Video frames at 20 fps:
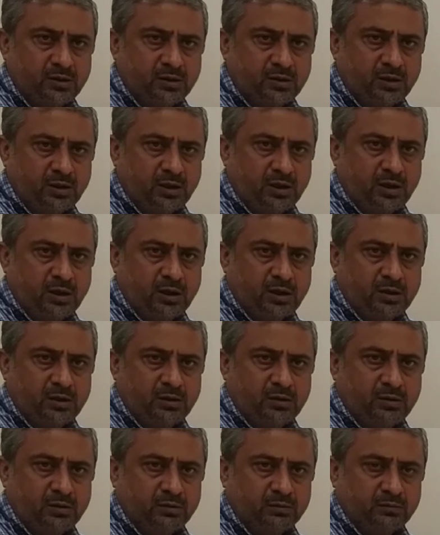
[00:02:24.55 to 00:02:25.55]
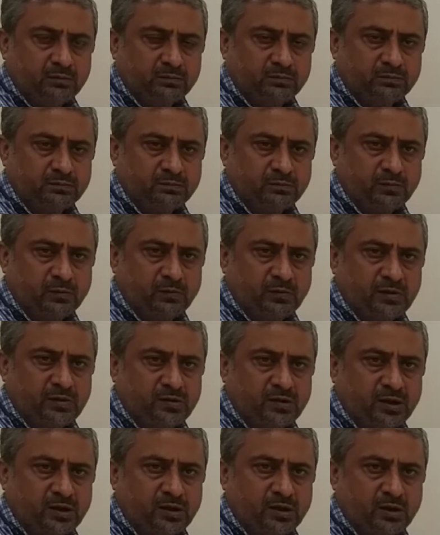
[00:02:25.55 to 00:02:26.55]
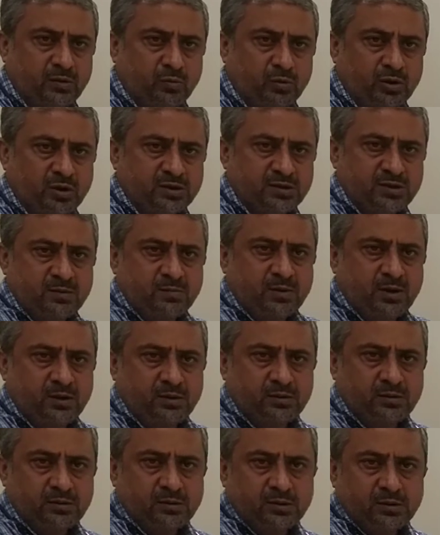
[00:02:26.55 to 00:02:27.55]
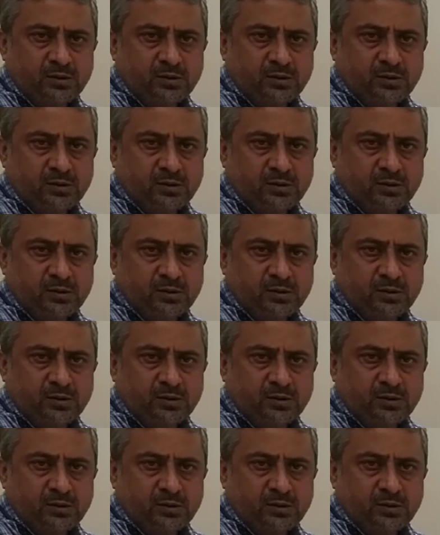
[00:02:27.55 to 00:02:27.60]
and we say that what is demand?